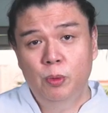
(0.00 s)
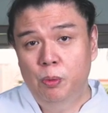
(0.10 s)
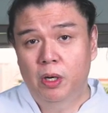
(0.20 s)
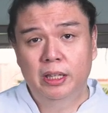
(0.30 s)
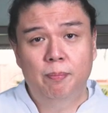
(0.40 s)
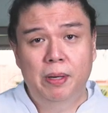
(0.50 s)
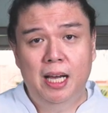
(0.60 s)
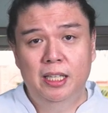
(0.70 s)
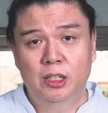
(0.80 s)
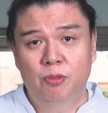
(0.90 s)
we want a
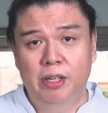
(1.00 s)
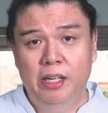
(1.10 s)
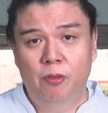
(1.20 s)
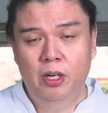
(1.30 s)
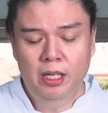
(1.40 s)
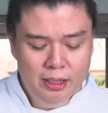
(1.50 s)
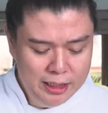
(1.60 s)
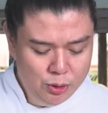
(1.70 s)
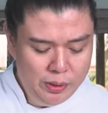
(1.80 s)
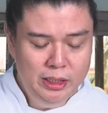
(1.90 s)
balanced flavor.
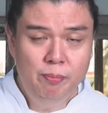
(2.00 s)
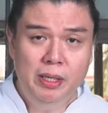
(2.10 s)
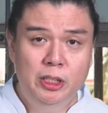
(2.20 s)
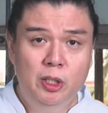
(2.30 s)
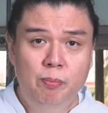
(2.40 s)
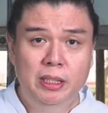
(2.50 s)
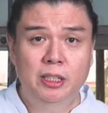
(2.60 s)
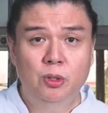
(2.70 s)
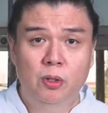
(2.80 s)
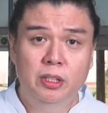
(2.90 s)
That's why the measurement
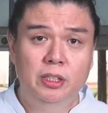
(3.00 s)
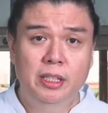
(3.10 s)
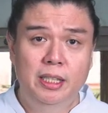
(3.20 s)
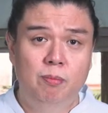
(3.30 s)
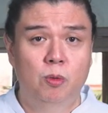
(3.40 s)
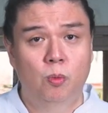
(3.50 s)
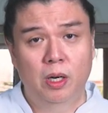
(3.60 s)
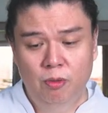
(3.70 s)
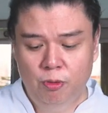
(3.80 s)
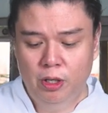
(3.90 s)
is all the same,
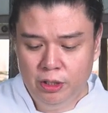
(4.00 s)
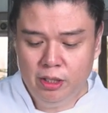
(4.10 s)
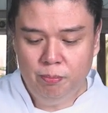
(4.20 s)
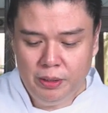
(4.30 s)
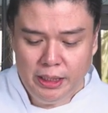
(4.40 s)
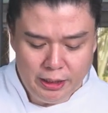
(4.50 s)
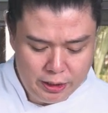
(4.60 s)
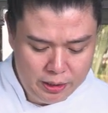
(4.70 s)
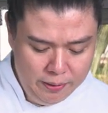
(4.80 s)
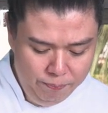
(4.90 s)
1/4 cup
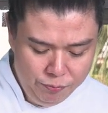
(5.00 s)
each.